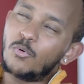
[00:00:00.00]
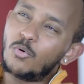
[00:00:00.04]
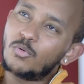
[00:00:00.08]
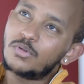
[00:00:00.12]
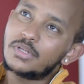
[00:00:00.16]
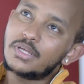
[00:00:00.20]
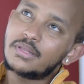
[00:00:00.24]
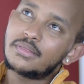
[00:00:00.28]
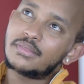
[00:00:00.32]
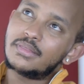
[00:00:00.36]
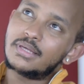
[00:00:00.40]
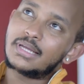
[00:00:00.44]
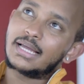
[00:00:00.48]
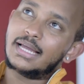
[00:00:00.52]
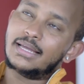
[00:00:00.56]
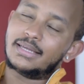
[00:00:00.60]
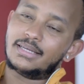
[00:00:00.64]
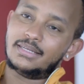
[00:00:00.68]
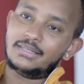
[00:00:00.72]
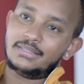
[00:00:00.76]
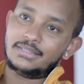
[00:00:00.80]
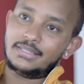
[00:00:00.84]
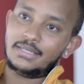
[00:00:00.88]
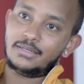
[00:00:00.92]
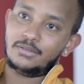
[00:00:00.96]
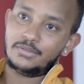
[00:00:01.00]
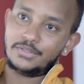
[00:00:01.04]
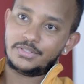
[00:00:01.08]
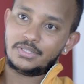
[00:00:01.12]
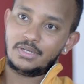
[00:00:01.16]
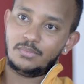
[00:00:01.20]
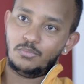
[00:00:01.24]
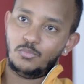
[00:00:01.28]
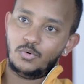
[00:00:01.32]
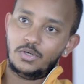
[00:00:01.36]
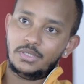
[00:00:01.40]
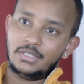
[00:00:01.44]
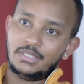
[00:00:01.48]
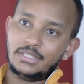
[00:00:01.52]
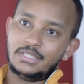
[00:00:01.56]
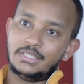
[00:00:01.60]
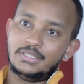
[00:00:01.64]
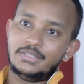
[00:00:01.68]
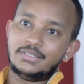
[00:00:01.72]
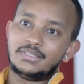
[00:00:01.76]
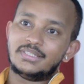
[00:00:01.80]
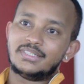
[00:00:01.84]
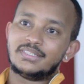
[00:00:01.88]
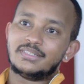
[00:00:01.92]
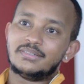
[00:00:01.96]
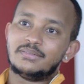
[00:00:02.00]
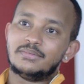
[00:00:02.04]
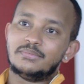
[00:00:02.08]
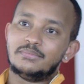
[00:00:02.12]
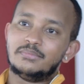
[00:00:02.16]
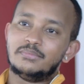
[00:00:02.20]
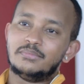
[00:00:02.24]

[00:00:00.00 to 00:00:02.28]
only thing I can tell someone is